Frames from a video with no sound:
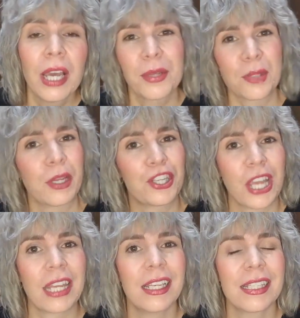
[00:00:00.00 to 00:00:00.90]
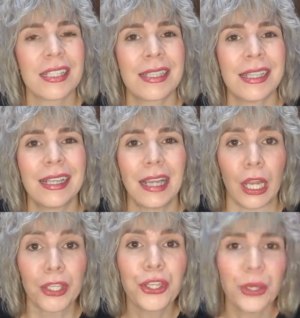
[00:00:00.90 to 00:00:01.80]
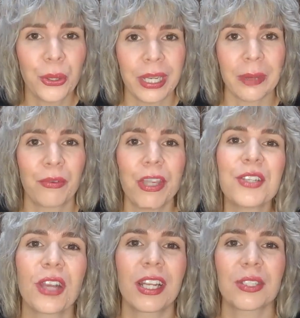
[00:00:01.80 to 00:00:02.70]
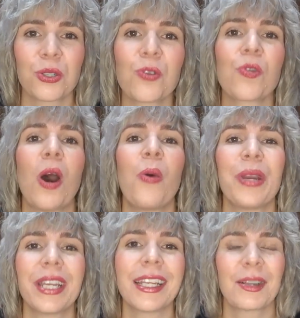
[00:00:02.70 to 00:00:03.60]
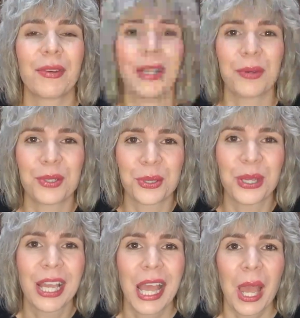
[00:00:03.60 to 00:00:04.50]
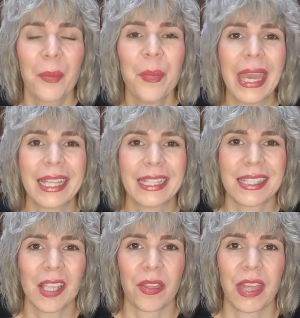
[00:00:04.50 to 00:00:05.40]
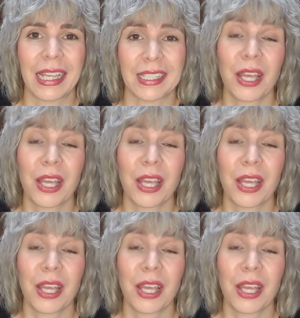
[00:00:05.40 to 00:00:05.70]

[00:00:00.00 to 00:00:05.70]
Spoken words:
because my channel is still new and I'm trying to grow it and I really want to make this a thing.